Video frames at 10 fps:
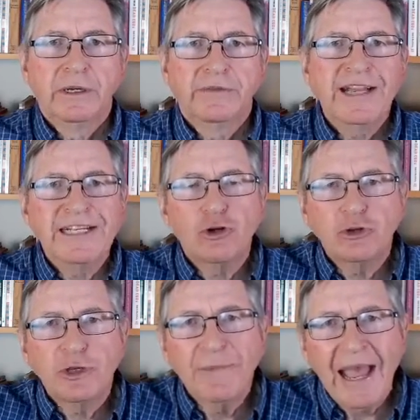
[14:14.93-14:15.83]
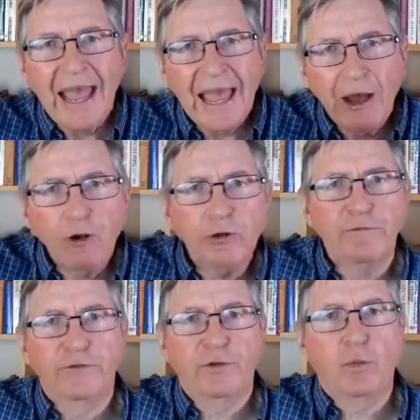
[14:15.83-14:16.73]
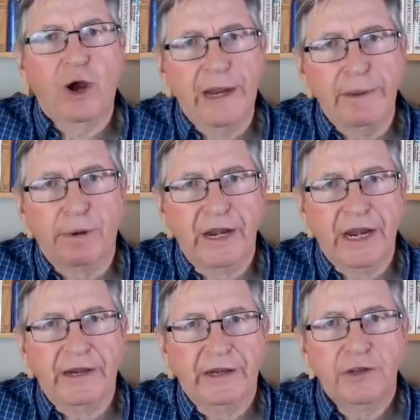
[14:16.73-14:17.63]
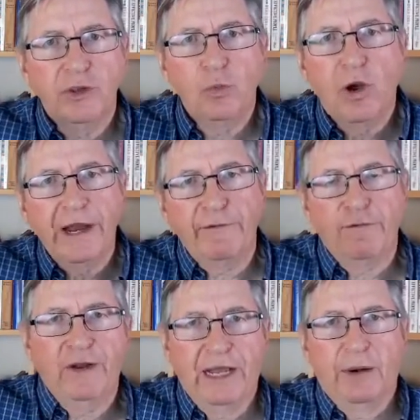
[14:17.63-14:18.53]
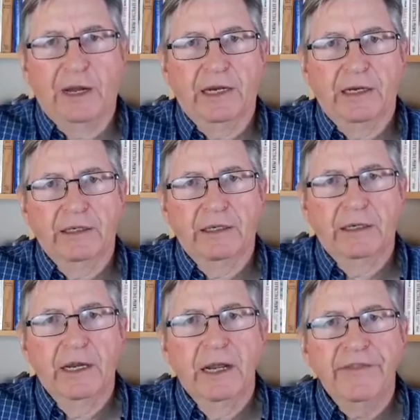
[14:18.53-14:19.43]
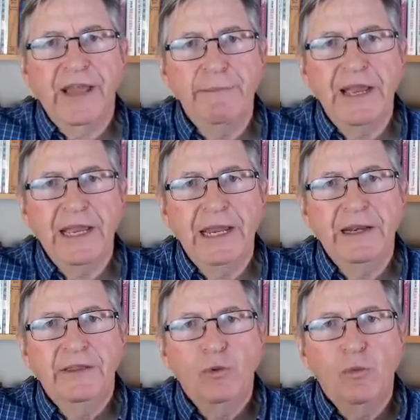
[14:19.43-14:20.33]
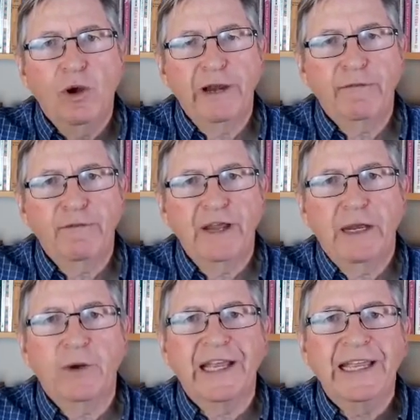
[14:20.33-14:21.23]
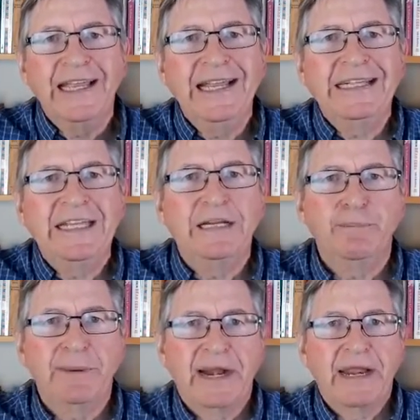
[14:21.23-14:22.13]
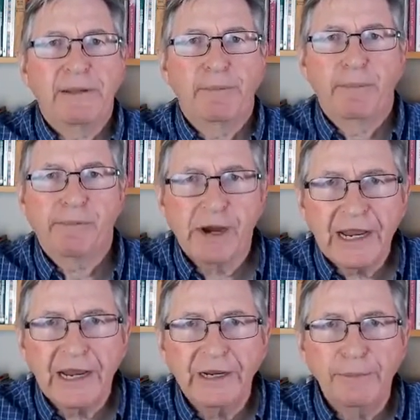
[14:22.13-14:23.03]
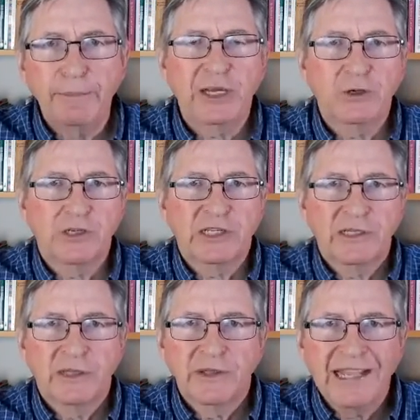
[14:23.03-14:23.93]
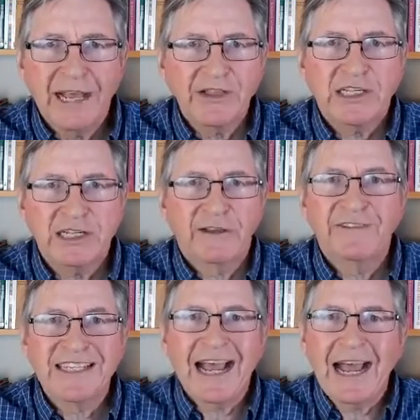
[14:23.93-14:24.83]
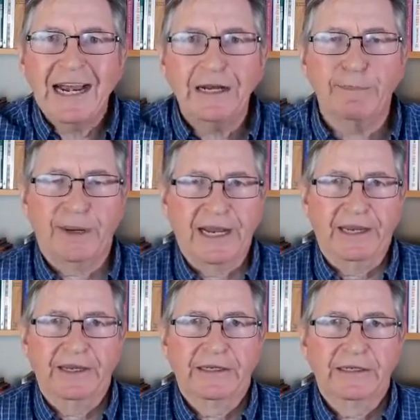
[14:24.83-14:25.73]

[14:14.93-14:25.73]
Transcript: They took them out of the white bread, the white flour. They made the white flour easy to bake bread because the other stuff is harder to bake.